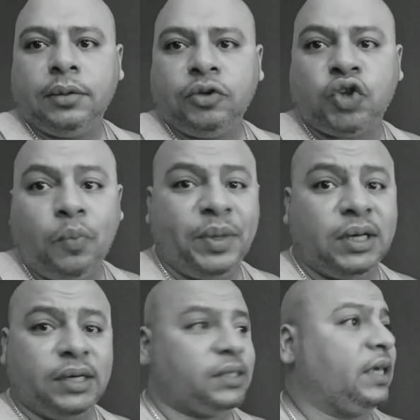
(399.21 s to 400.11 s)
So
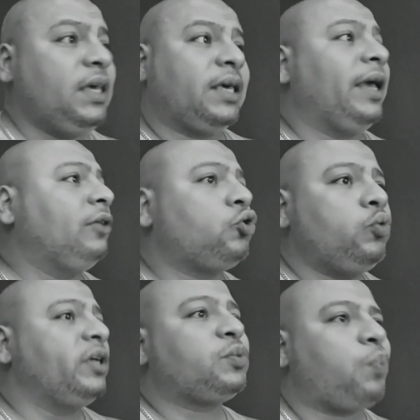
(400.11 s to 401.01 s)
because he can't
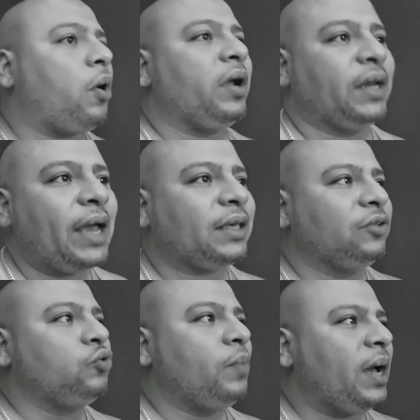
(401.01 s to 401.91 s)
do his part and I
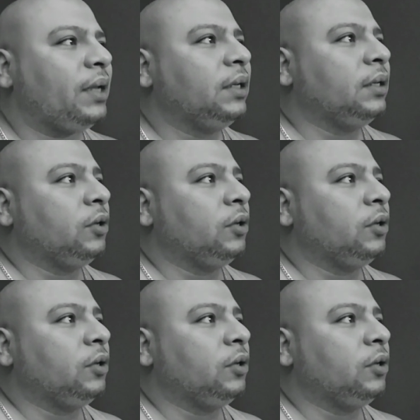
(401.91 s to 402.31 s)
can do mine,